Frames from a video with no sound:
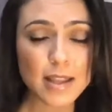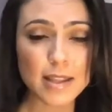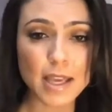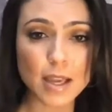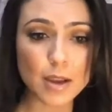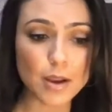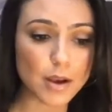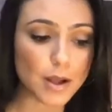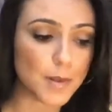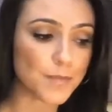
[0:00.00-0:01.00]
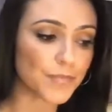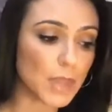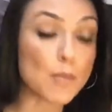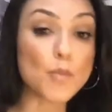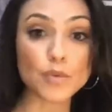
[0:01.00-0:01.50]
They
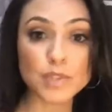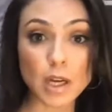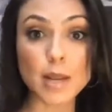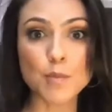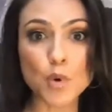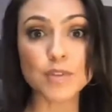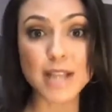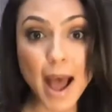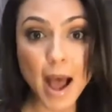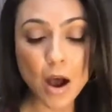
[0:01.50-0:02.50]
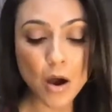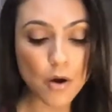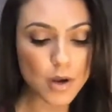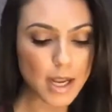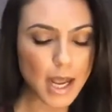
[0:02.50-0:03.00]
moved on and moved out.